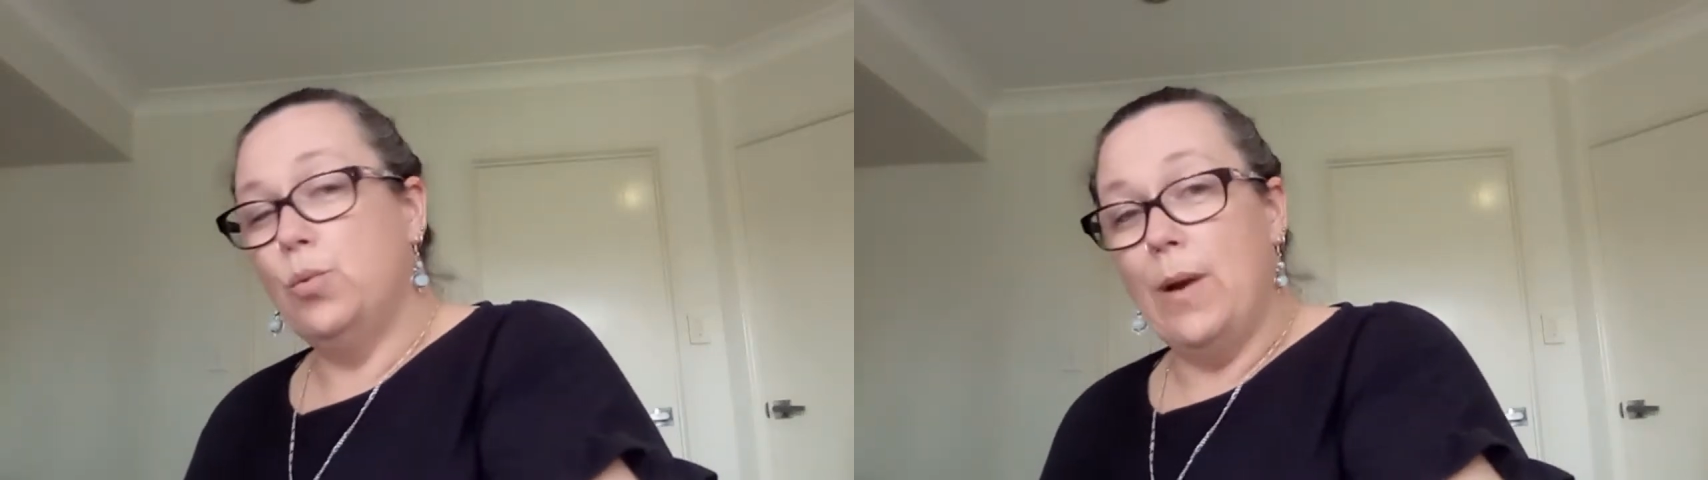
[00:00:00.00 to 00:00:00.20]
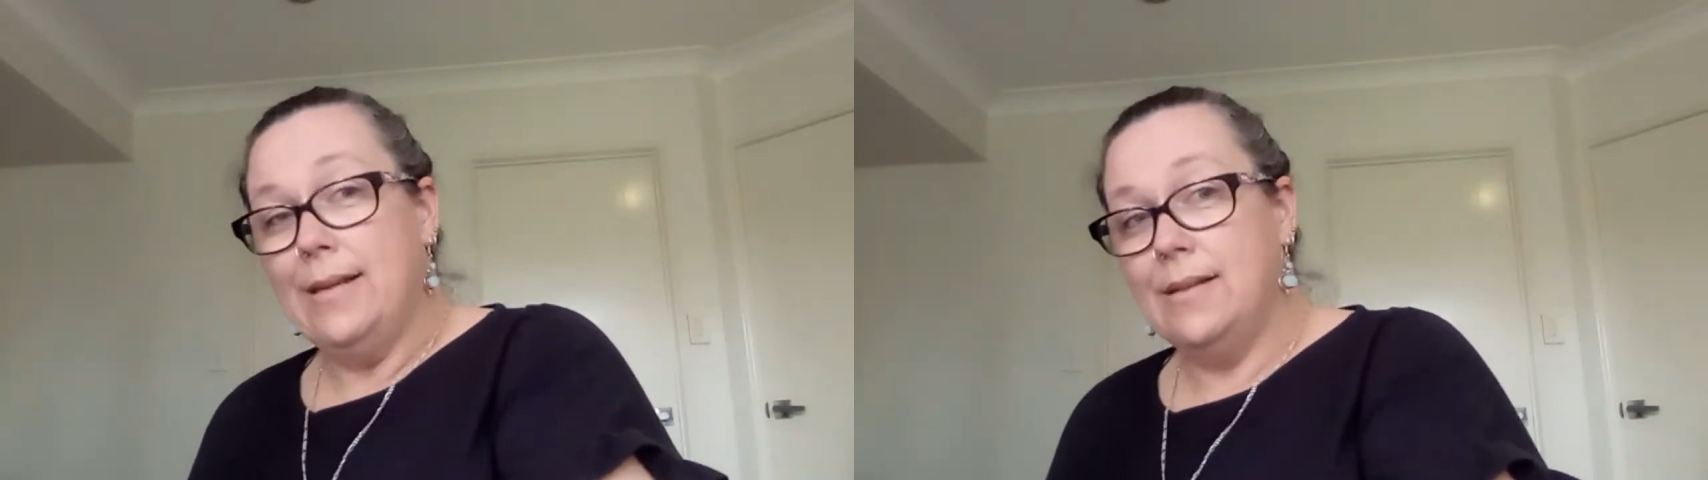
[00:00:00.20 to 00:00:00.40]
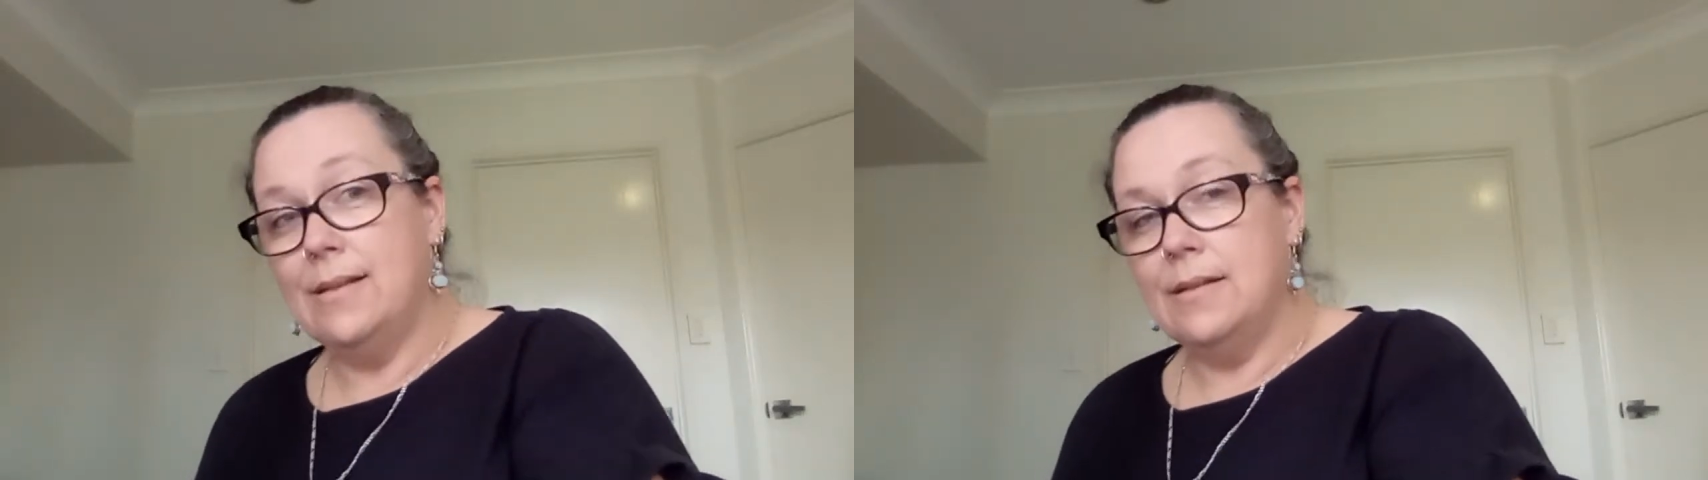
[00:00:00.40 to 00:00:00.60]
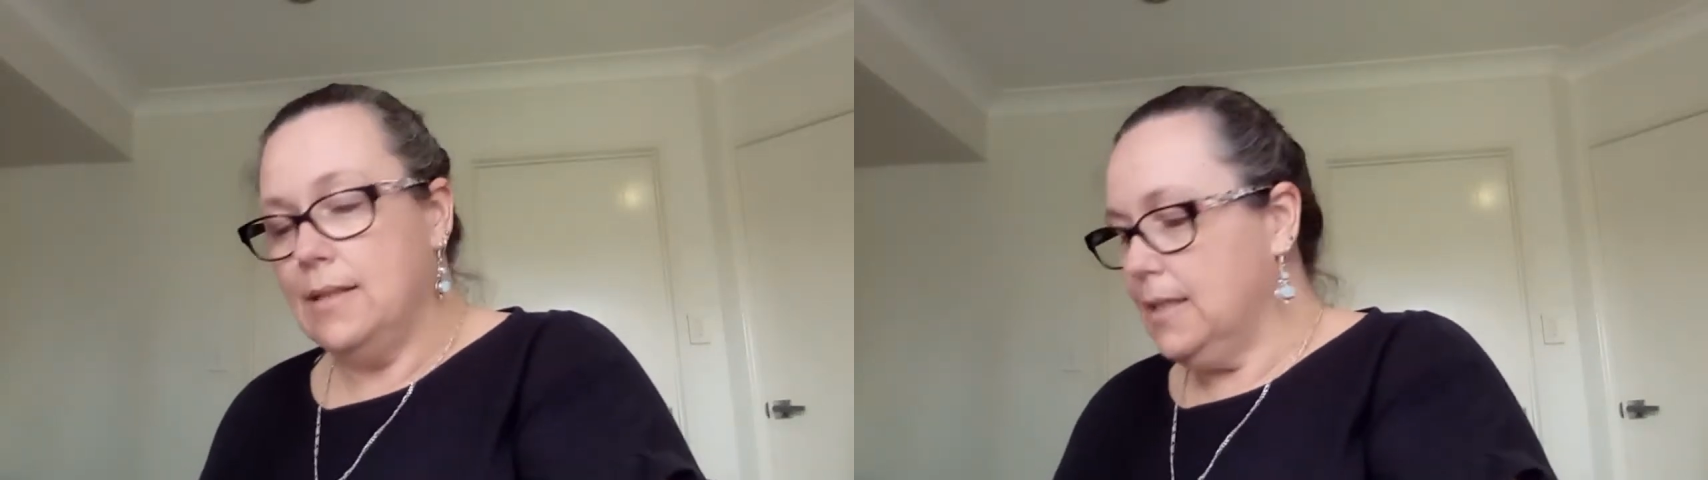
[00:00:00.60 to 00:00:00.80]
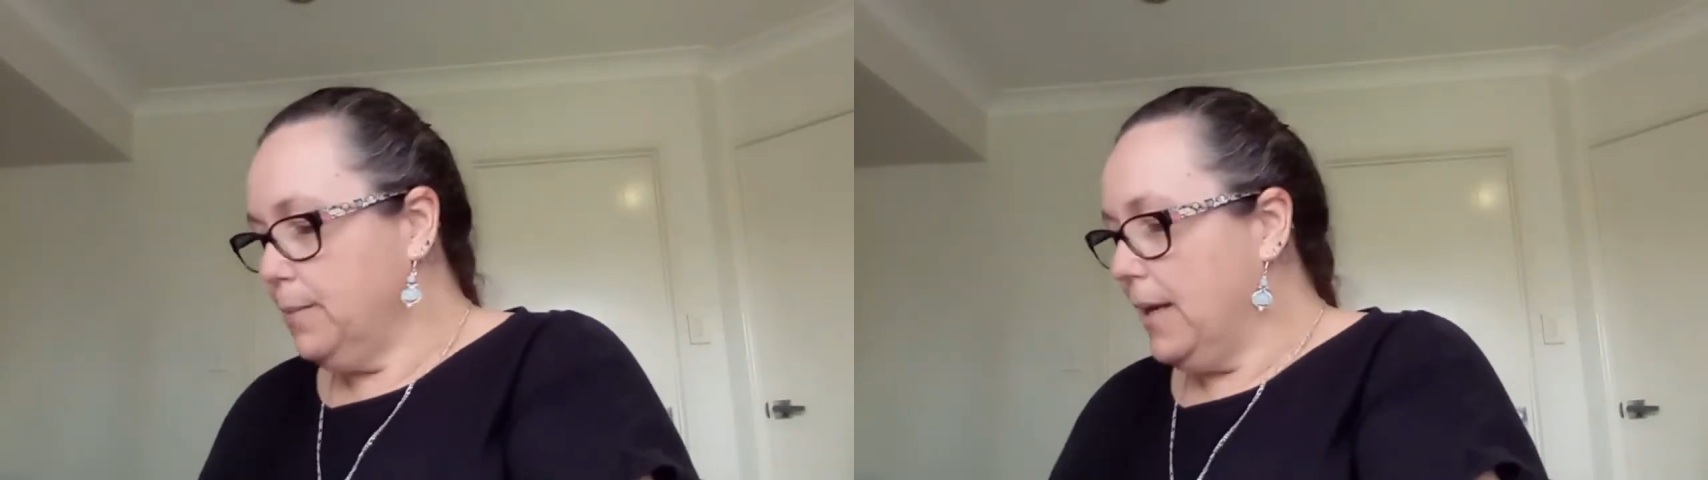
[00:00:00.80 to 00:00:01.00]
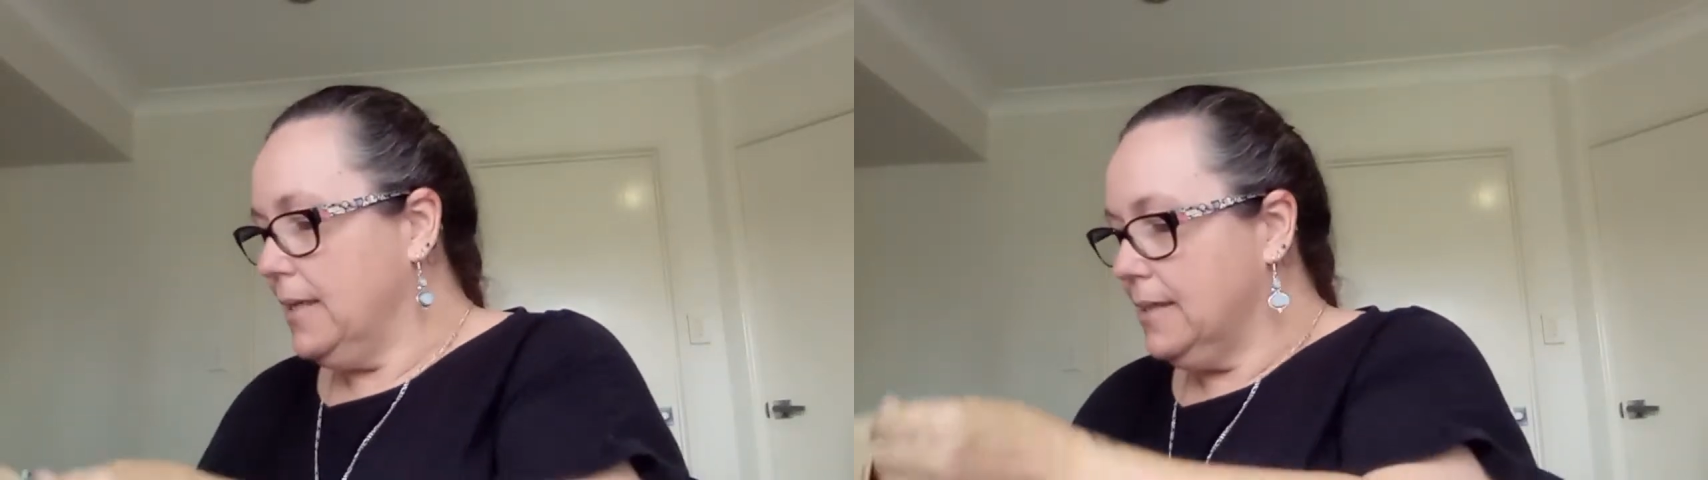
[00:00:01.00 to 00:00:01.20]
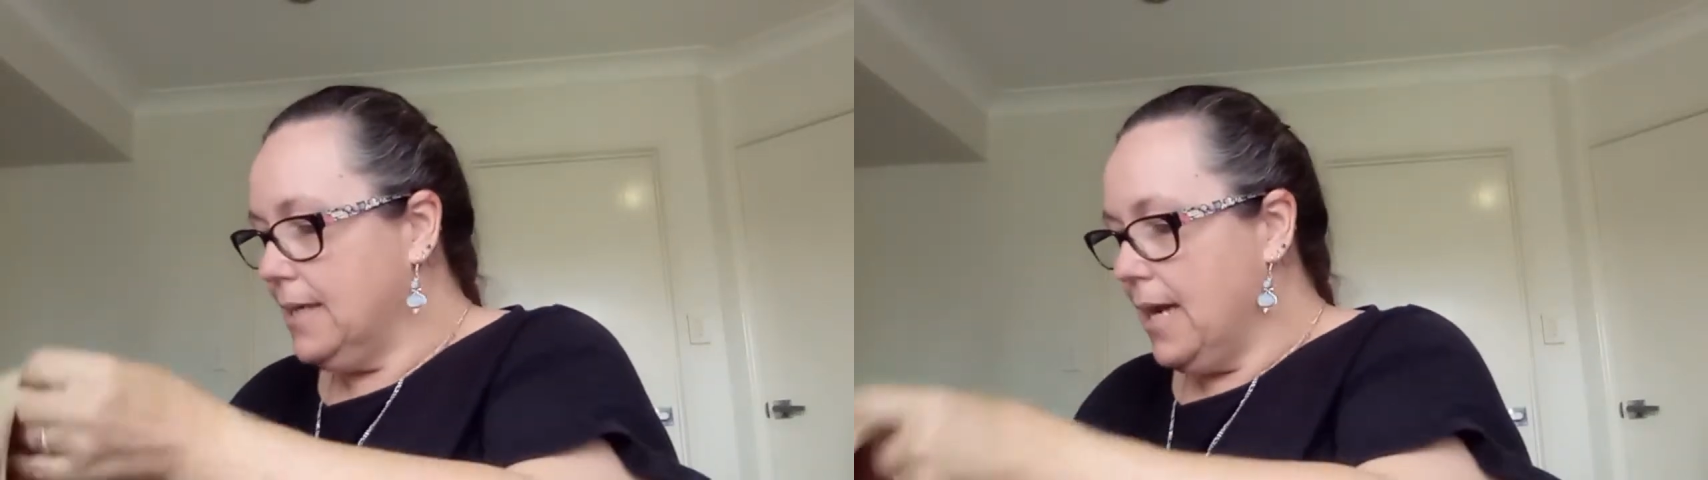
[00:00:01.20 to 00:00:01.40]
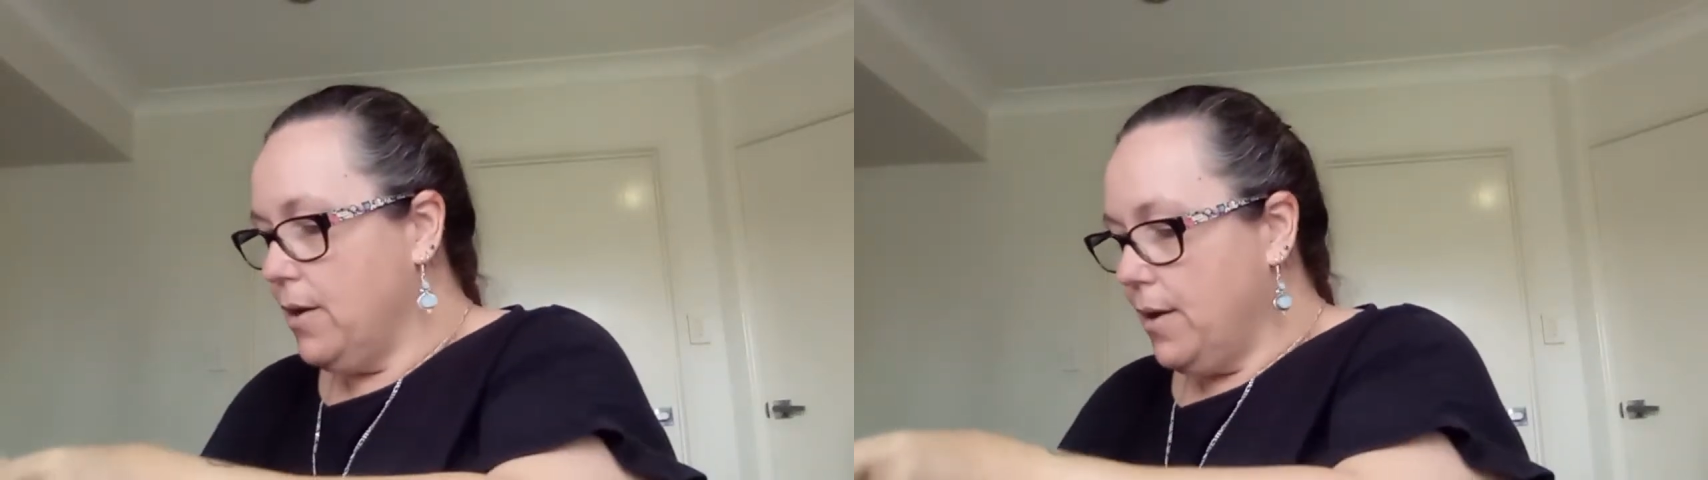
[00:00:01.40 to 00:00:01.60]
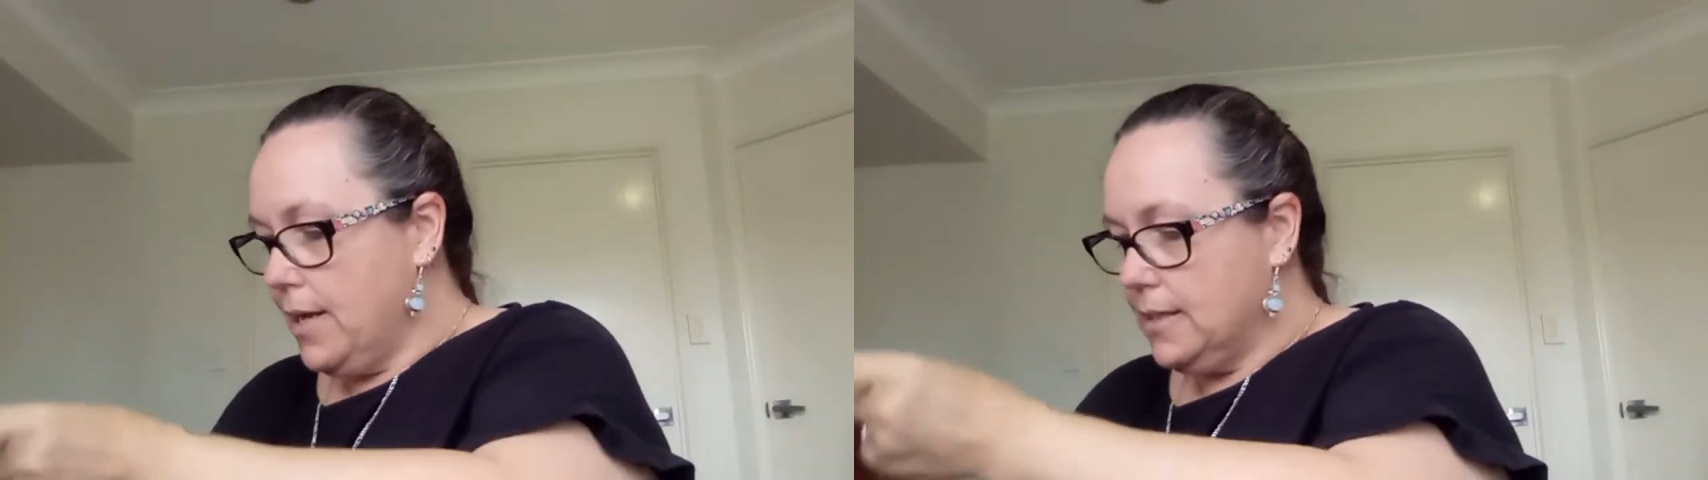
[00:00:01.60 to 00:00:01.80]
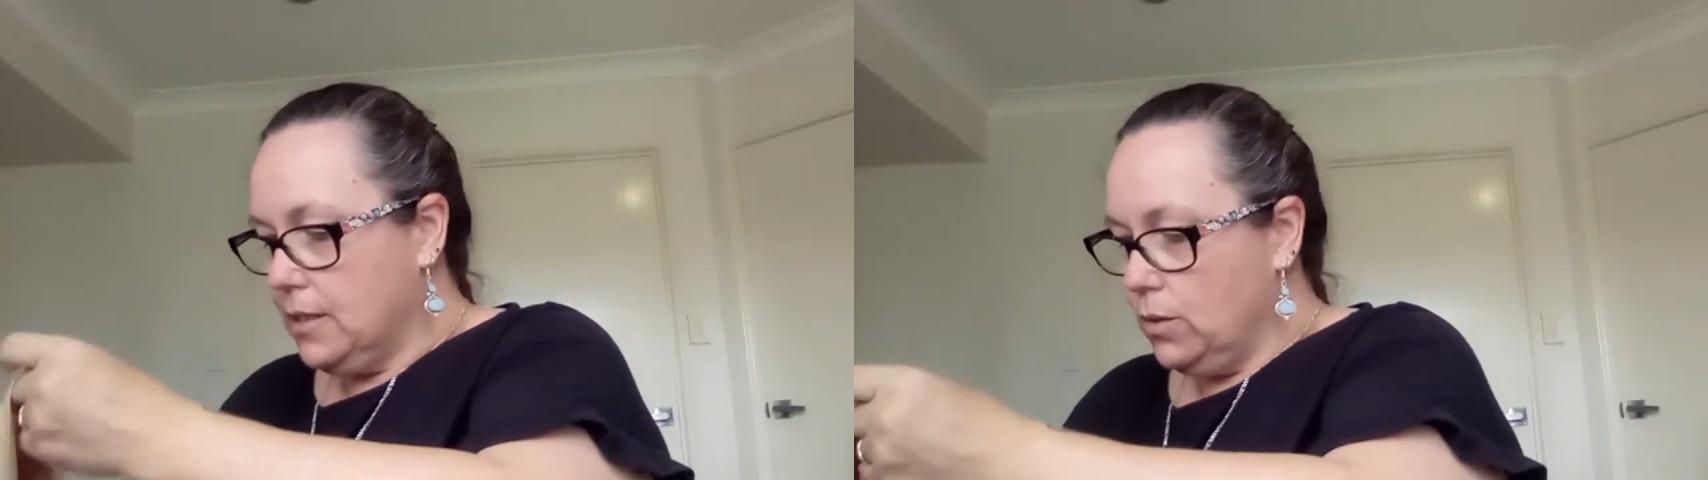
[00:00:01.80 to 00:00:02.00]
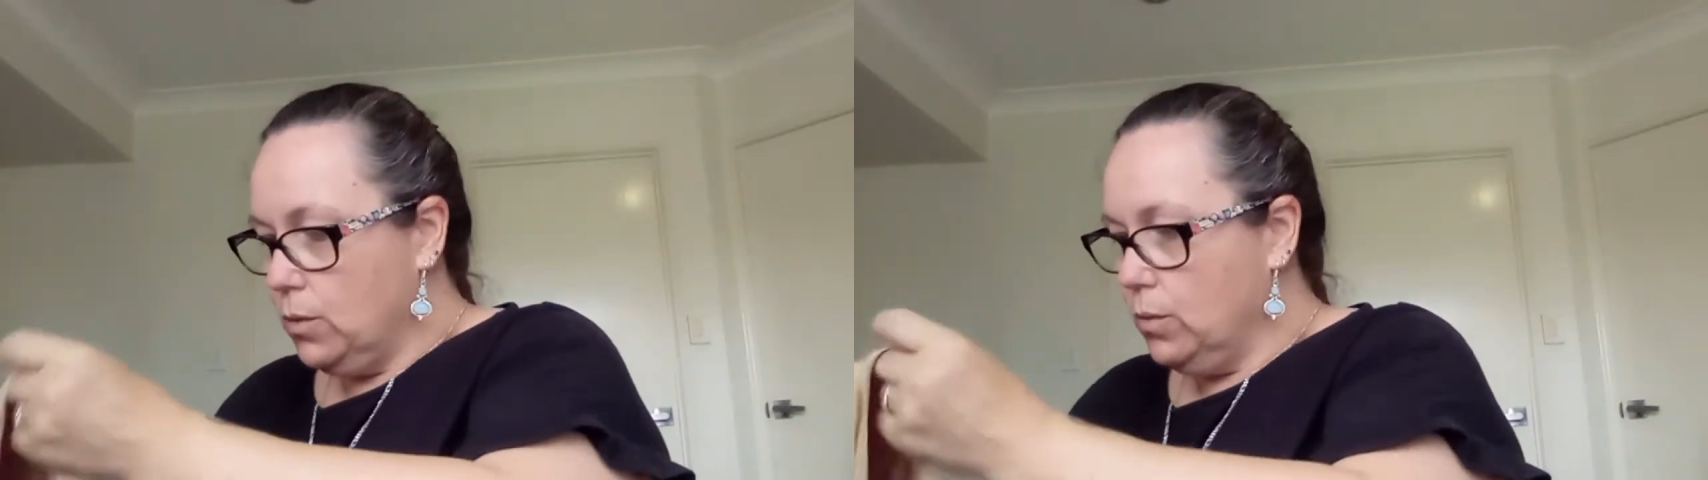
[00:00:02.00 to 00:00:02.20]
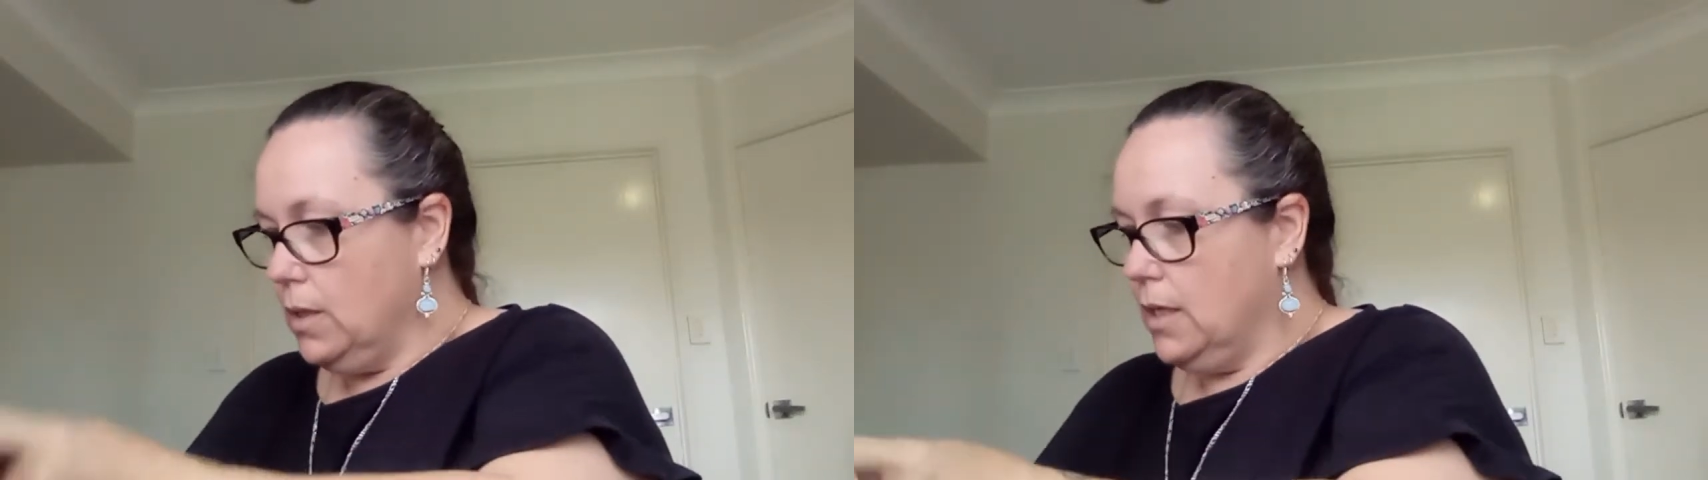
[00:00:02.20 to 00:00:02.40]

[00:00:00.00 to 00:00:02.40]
rest this piece now until